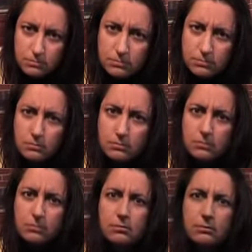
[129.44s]

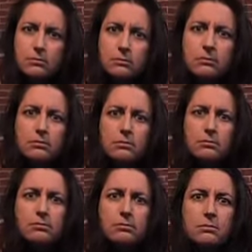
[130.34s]

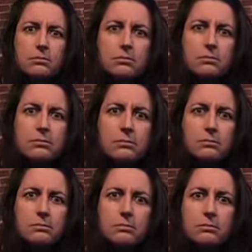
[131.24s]

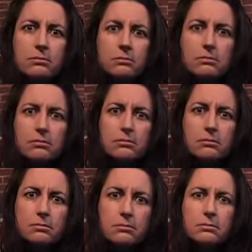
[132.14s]

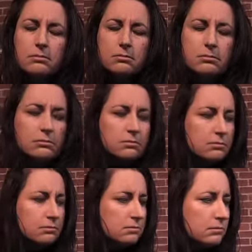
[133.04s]

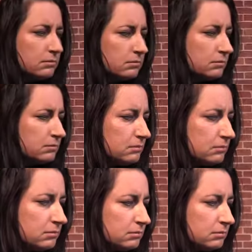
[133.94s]
Nothing is said.